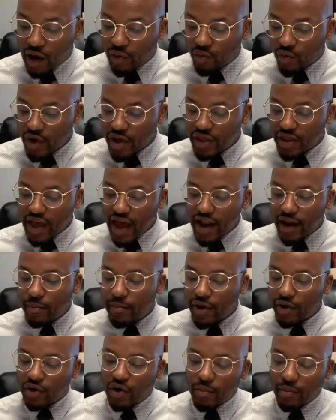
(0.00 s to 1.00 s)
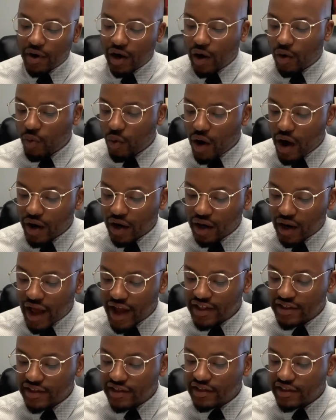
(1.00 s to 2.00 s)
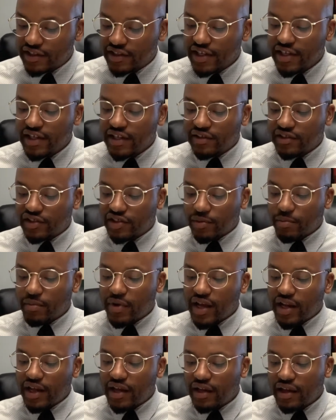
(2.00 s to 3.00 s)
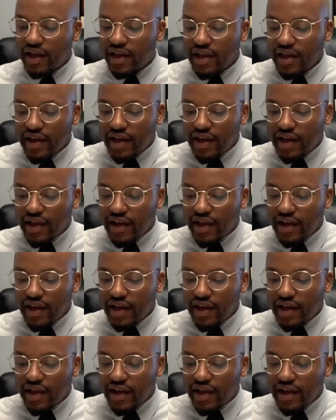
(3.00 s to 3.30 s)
With that, a medical marijuana license submitting